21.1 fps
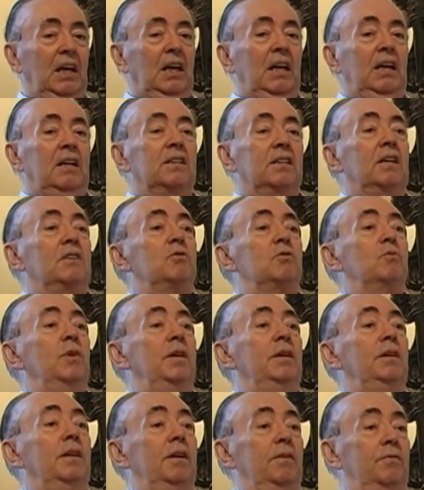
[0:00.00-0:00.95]
that
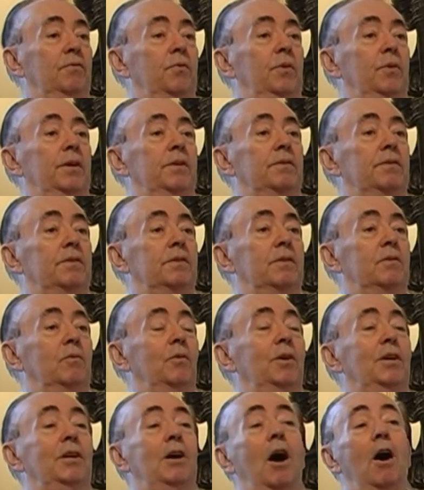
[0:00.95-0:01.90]
we live with.
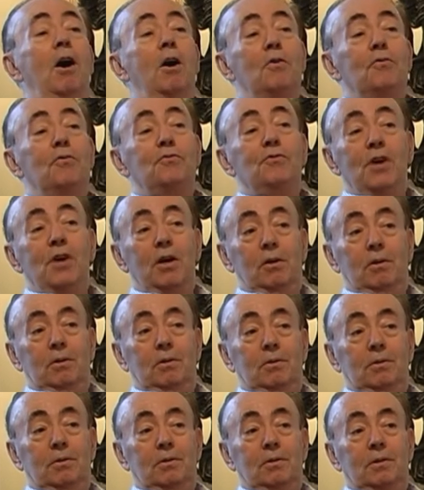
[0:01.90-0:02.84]
We half know
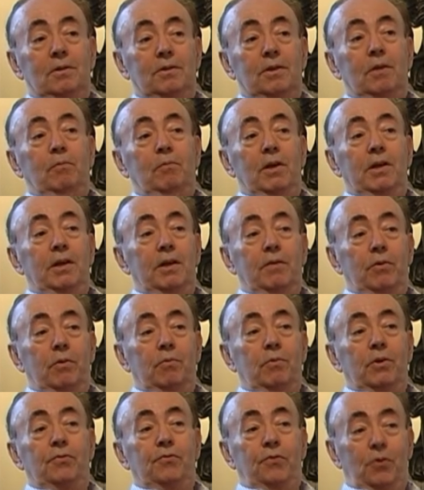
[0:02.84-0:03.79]
that we're living
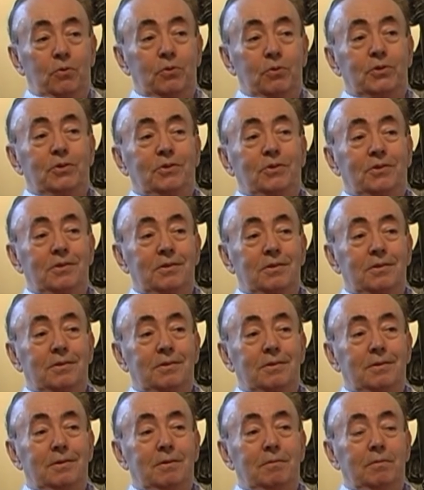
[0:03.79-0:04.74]
with falsehoods,
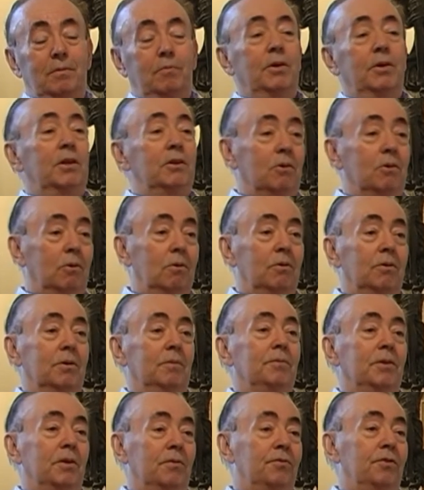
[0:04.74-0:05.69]
but we call
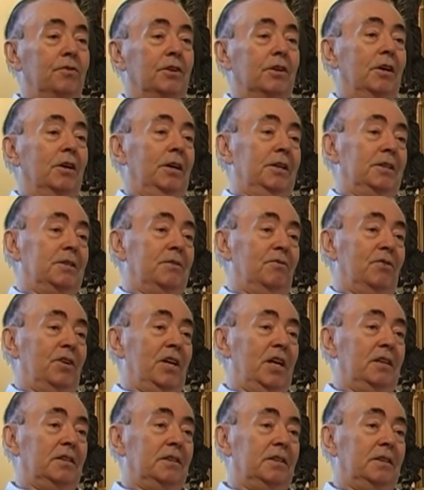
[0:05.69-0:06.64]
them different kinds of
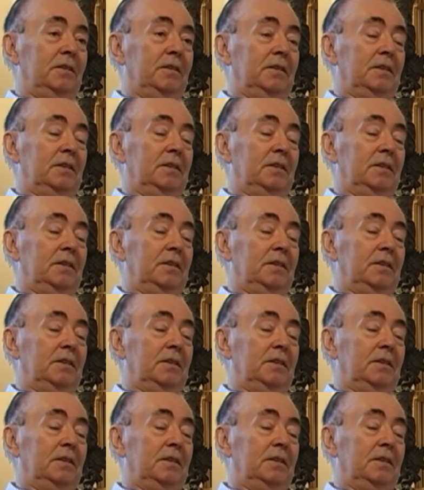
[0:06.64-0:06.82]
reality.